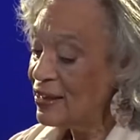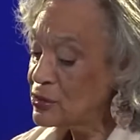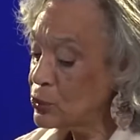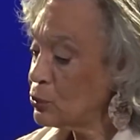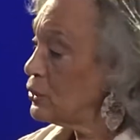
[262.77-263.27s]

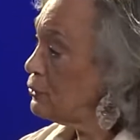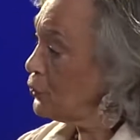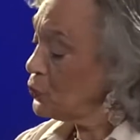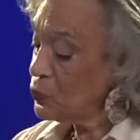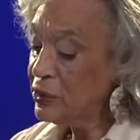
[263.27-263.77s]
So if
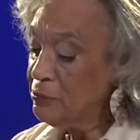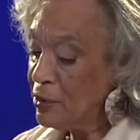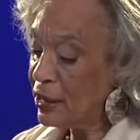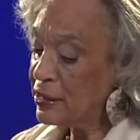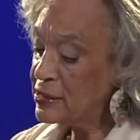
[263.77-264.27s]
you wouldn't
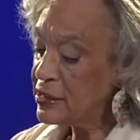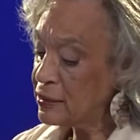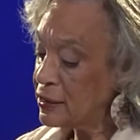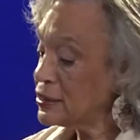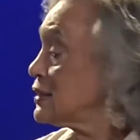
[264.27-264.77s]
mind, tell
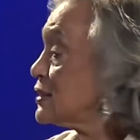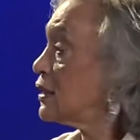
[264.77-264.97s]
us